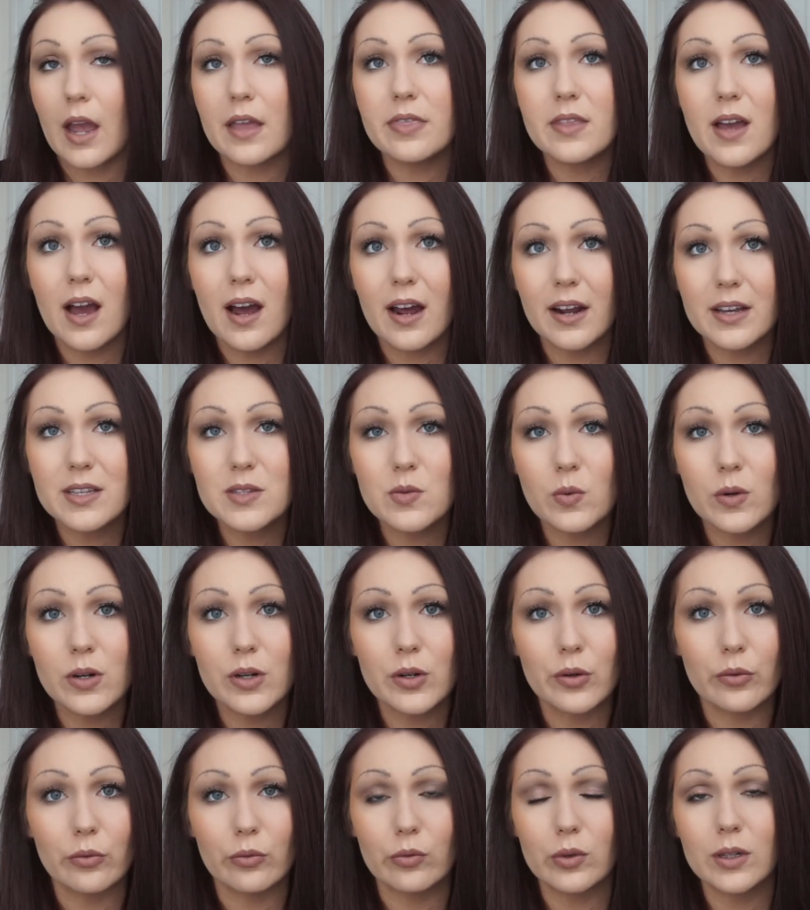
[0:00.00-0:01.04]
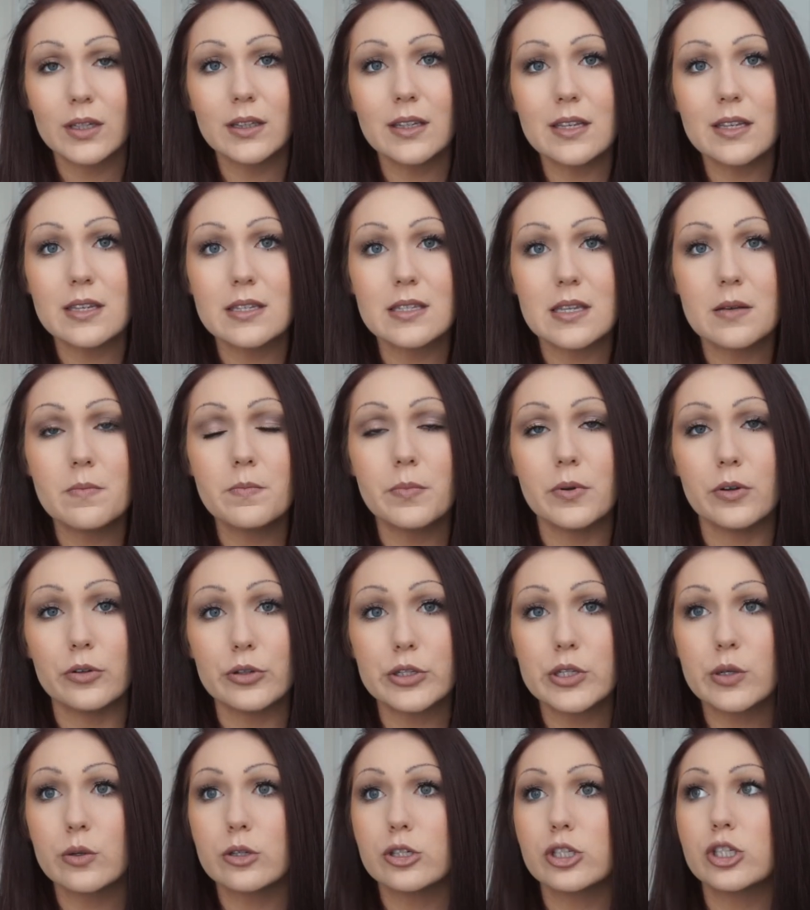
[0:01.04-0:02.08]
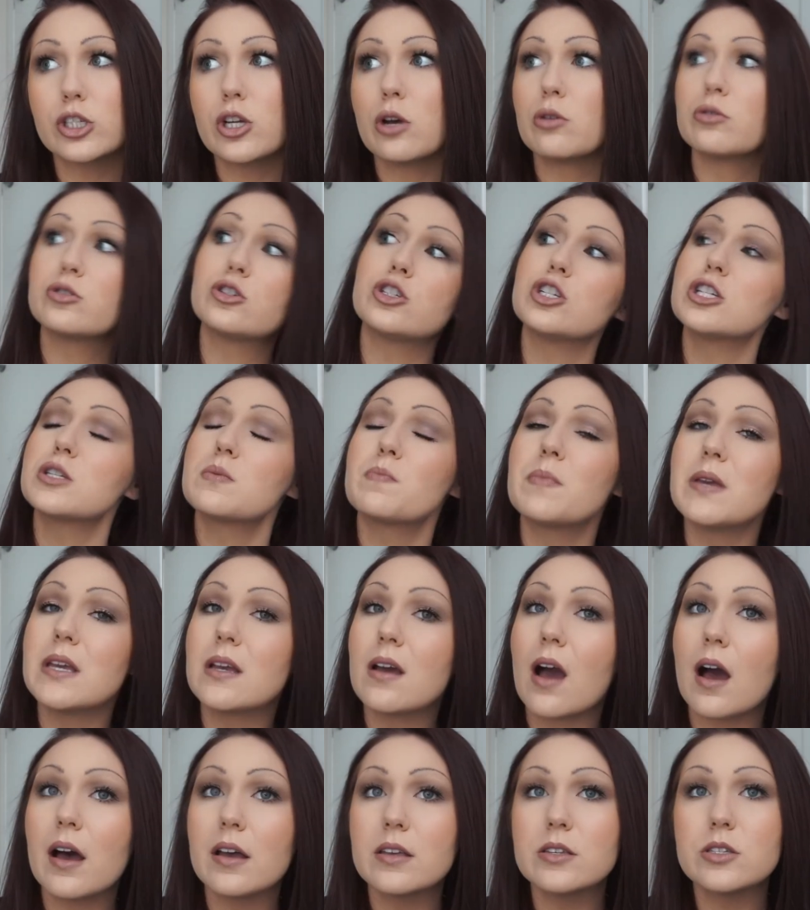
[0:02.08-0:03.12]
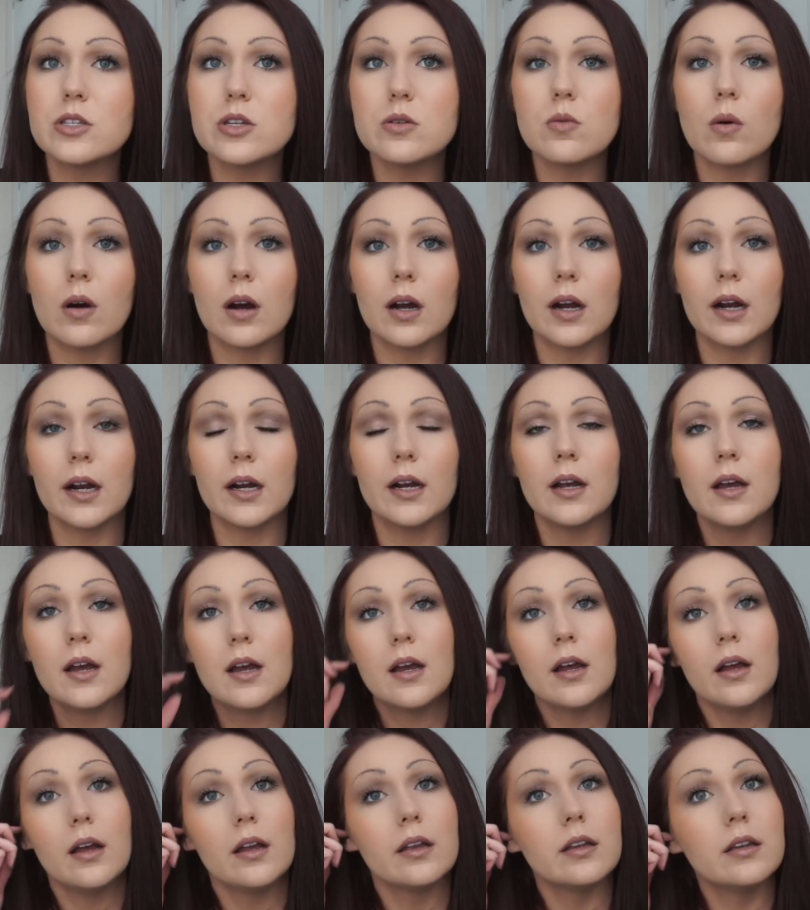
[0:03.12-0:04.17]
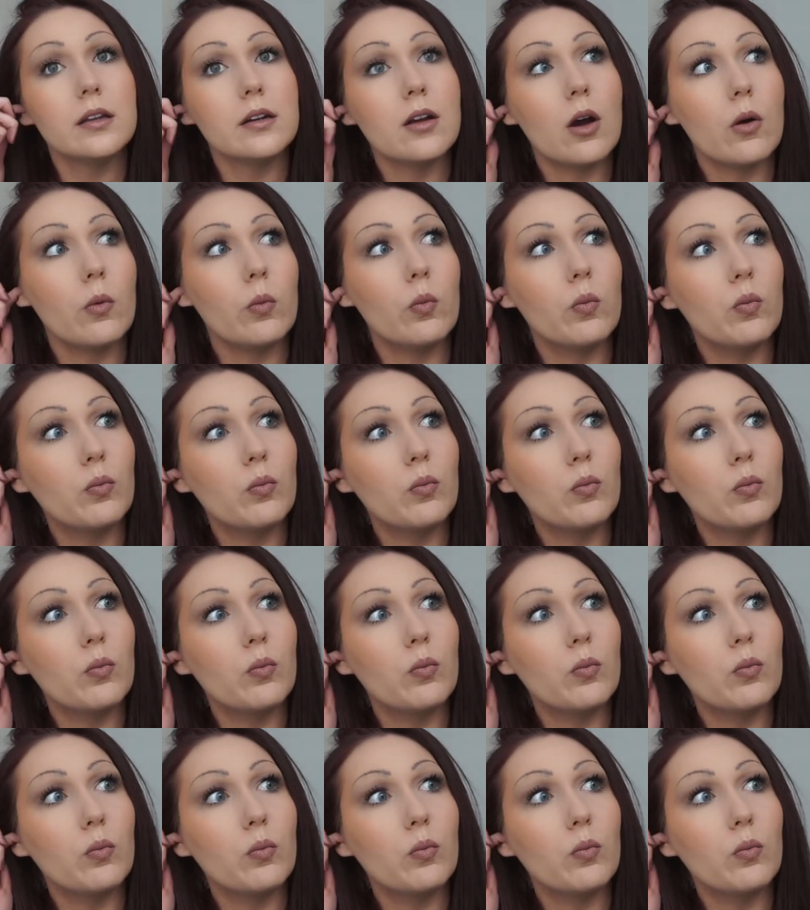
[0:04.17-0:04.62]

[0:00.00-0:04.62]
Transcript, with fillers: And the eyes were really simple, so it shows just because you are, you know,